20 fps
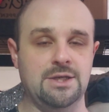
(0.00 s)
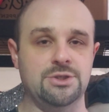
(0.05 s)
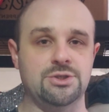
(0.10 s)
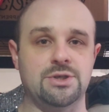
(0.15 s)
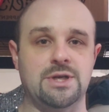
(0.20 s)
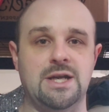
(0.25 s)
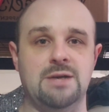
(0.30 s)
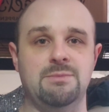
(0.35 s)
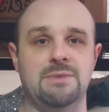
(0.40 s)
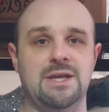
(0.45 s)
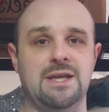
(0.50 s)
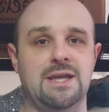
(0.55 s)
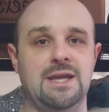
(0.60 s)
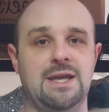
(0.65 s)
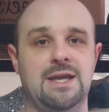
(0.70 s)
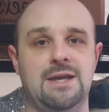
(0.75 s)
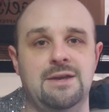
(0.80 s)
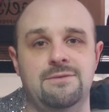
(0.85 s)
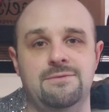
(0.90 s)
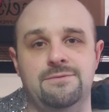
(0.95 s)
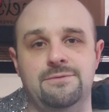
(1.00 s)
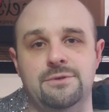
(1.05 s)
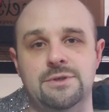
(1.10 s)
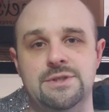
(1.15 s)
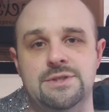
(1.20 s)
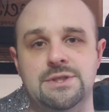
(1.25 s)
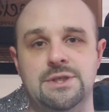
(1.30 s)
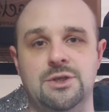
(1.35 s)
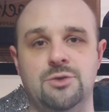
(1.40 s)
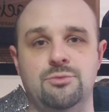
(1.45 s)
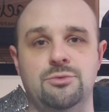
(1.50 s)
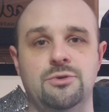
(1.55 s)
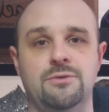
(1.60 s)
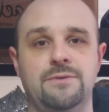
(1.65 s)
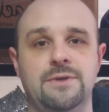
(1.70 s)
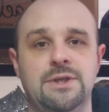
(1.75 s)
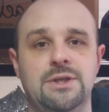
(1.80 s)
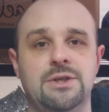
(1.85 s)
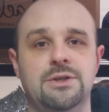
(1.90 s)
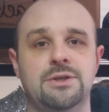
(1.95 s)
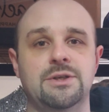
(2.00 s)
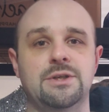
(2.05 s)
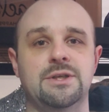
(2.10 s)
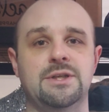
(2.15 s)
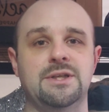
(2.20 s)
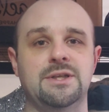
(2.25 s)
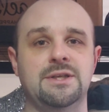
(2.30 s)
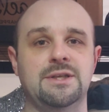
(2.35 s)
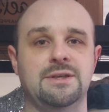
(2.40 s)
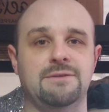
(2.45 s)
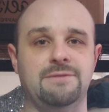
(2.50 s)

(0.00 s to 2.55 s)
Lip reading: trying to make every single move he could.